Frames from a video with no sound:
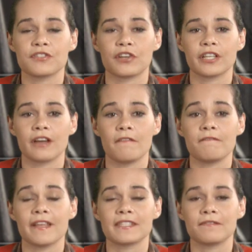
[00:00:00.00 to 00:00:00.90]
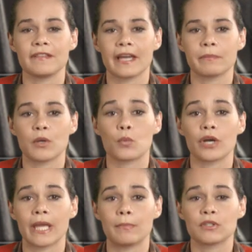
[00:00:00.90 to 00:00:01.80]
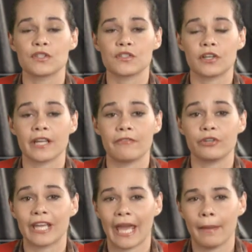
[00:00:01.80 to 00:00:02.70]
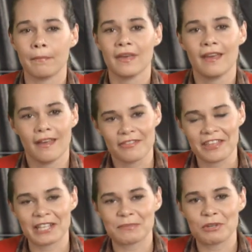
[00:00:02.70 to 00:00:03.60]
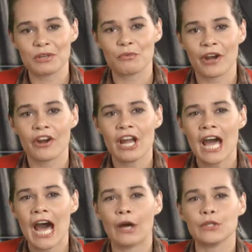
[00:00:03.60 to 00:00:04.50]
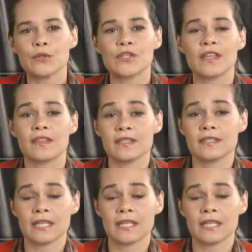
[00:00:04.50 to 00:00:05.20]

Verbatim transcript: starting offensive linemen were able to start every game. That's pretty rare. How do you see this